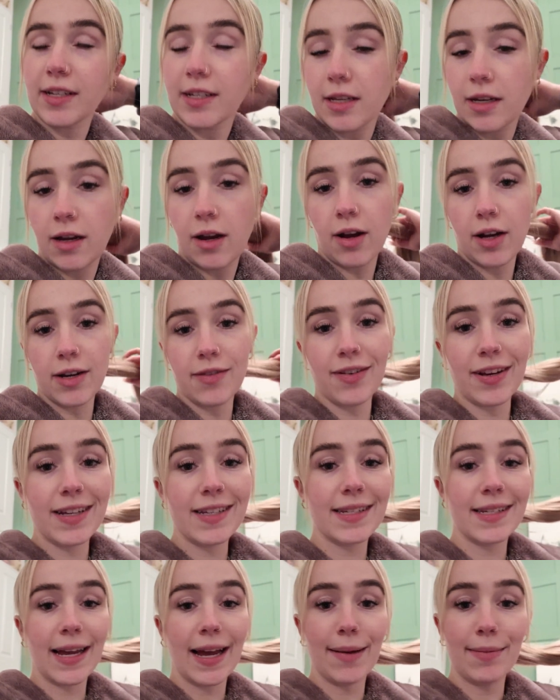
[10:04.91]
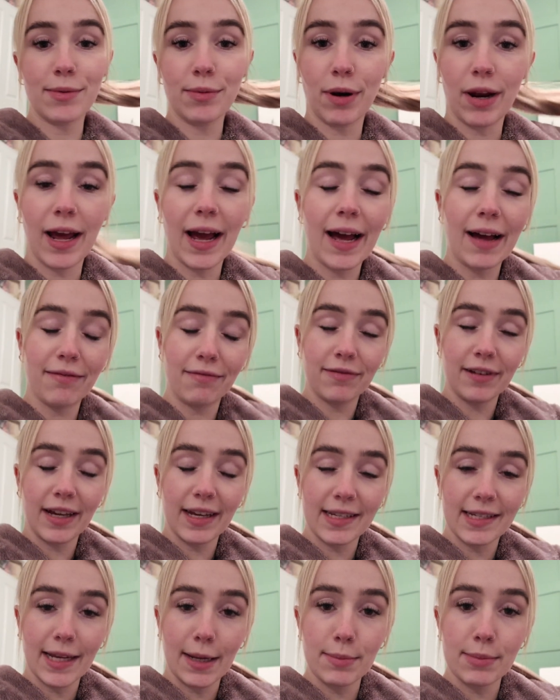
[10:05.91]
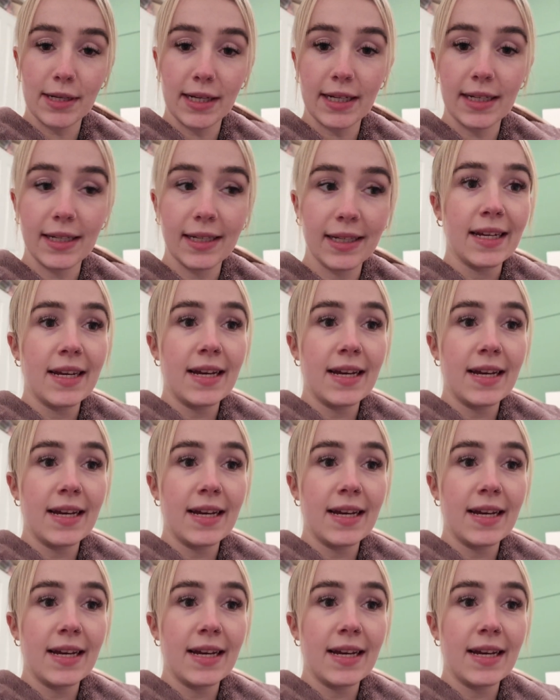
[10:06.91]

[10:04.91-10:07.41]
to kind of accept, well, I have accepted,